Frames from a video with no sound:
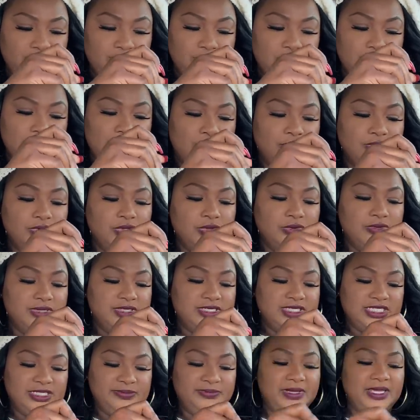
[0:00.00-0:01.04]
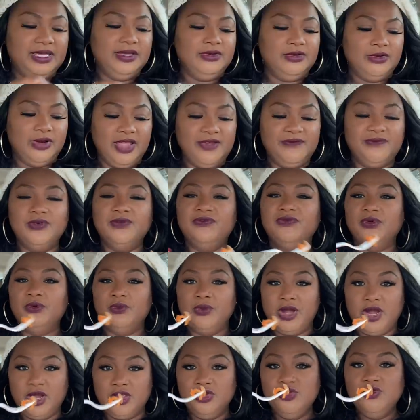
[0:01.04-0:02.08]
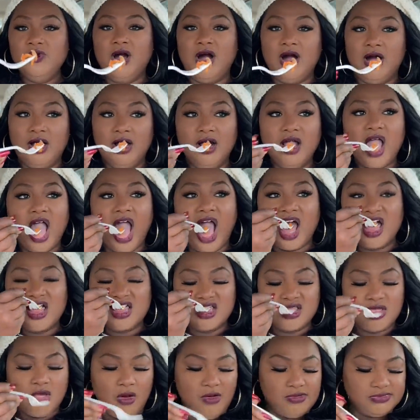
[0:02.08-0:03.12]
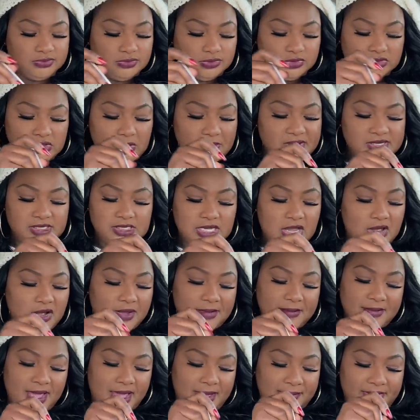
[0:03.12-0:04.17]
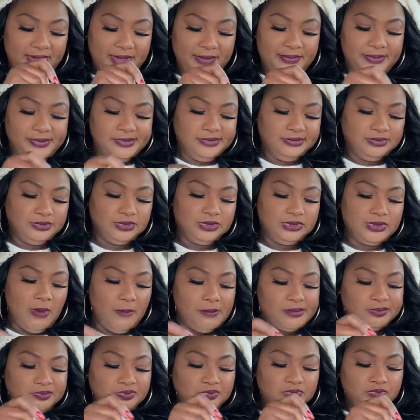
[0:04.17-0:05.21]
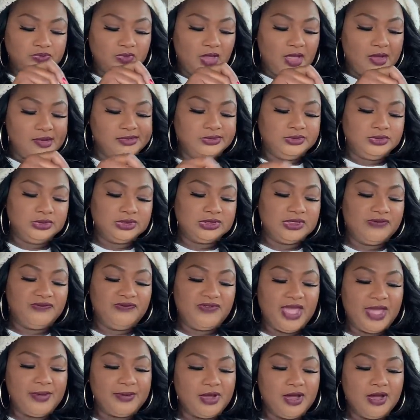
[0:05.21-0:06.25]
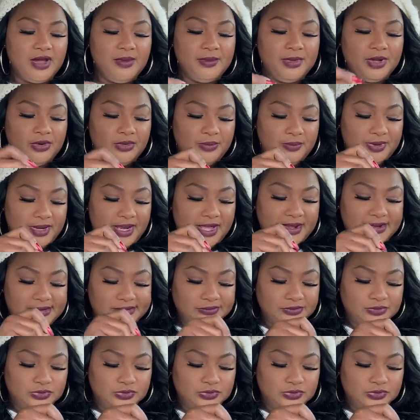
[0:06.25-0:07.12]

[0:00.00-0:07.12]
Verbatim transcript: Don't do it. Just be grateful for where you are. Don't be talking about people, because fat karma don't play.